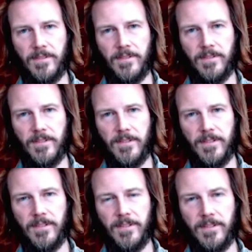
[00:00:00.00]

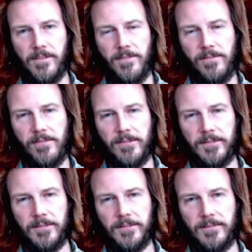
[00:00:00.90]

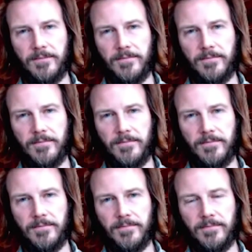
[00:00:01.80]

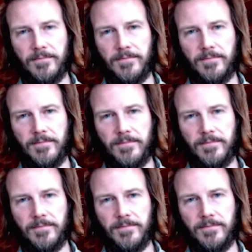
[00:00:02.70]

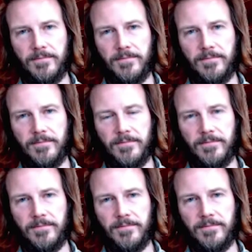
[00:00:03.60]

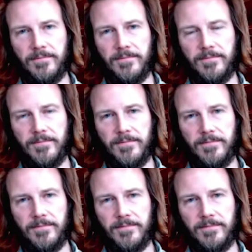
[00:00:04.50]

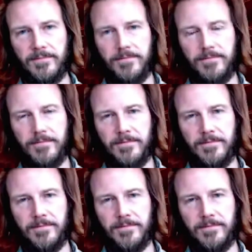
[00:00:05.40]
The person shown says nothing.